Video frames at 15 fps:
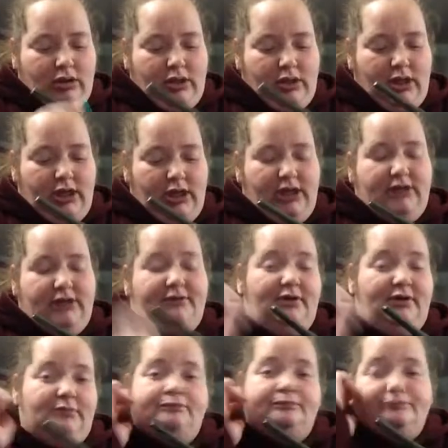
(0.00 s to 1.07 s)

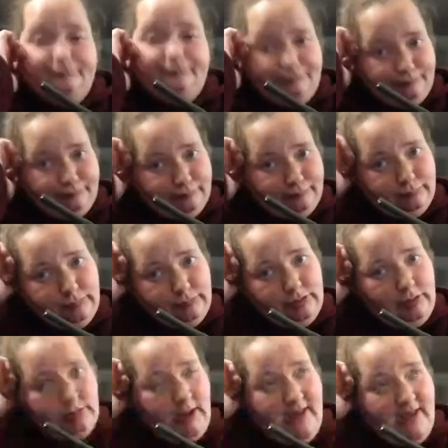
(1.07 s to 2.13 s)
And
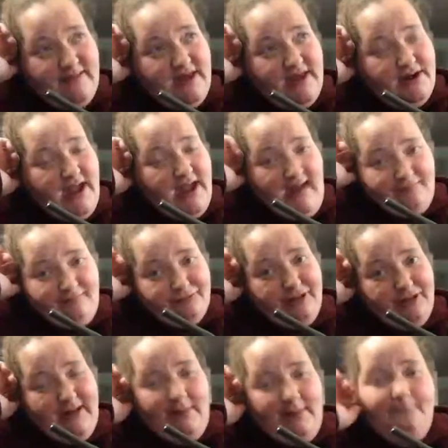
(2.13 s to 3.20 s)
and then after
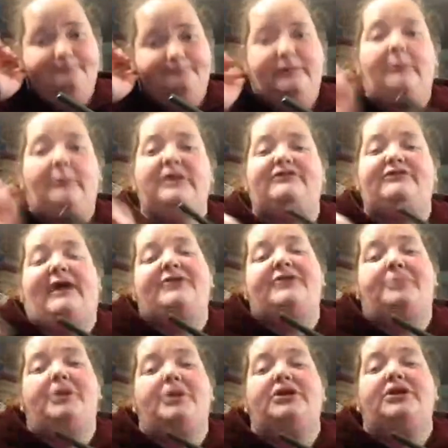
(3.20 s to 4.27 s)
that, because I had to put
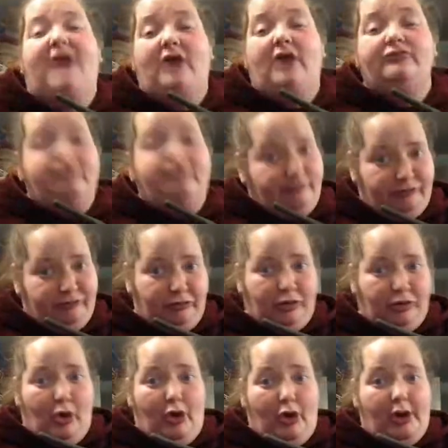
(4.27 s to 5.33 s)
it down for so
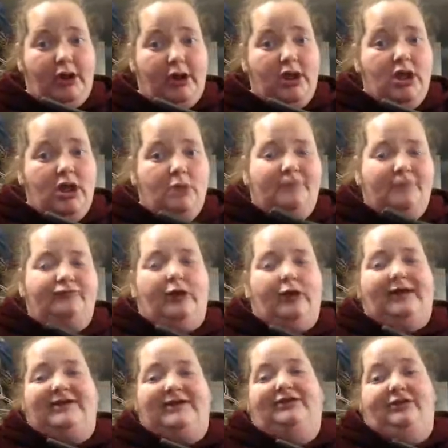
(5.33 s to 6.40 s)
long before I could
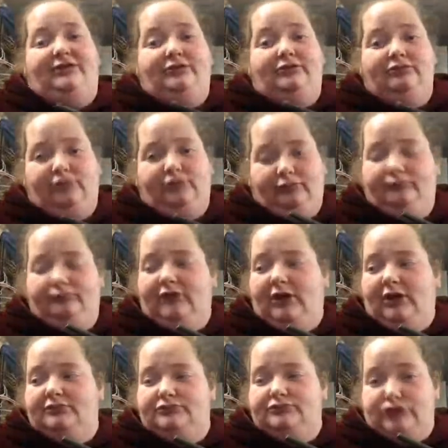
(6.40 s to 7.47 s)
get the
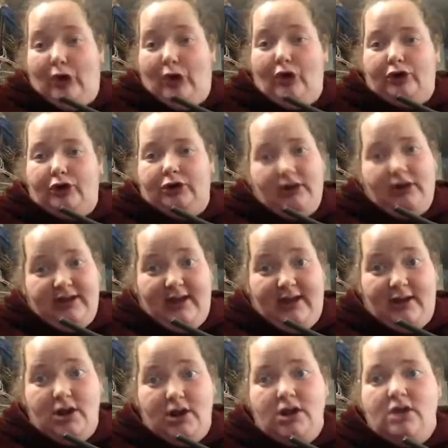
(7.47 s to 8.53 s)
yarn again,
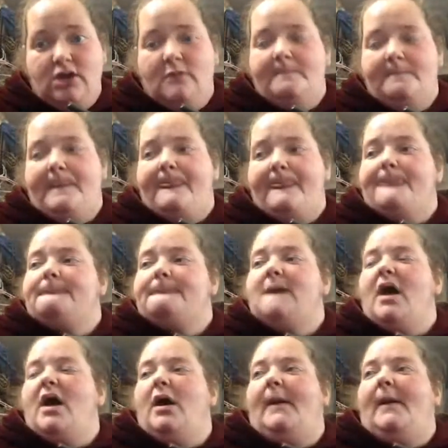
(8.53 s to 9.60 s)

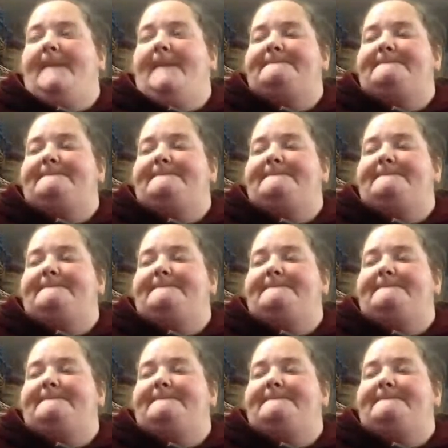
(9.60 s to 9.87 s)
um